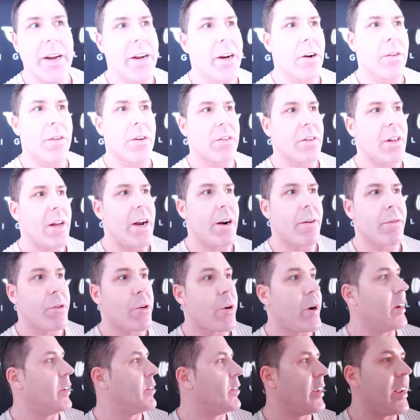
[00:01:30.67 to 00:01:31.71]
here. There's a lot of
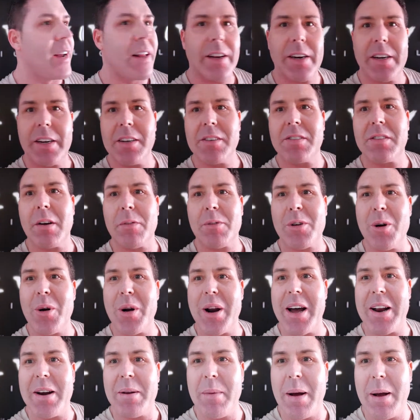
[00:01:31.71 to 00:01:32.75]
crazy LED stuff going
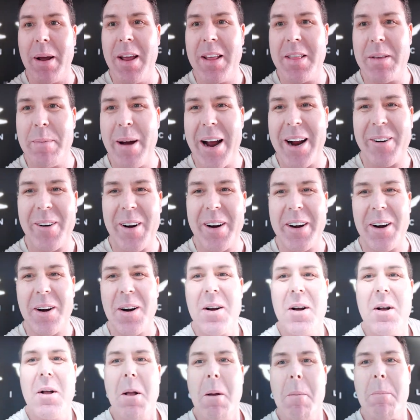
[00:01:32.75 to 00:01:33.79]
on in the background
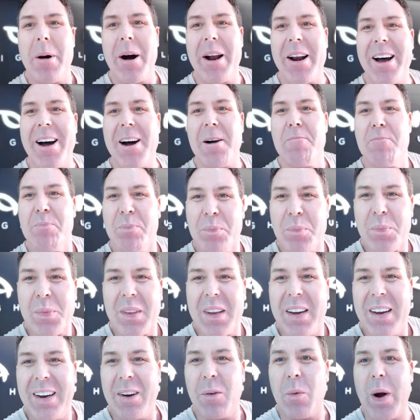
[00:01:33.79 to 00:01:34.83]
here. But
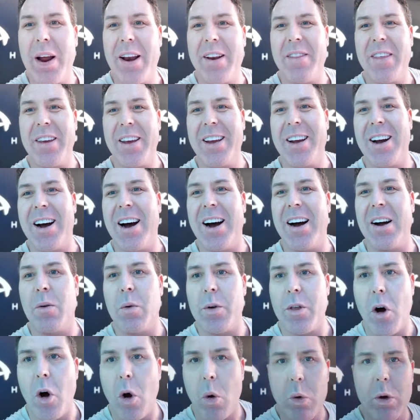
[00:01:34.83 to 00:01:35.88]
when
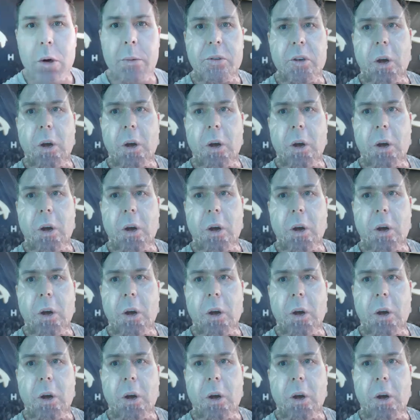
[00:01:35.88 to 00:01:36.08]
the whole room's